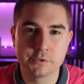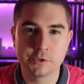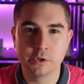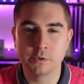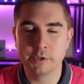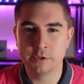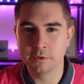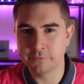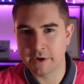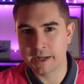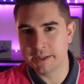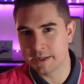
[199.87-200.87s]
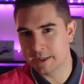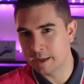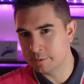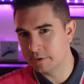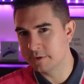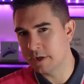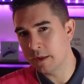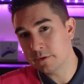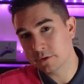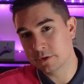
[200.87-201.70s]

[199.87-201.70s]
So you'll find in a couple of these other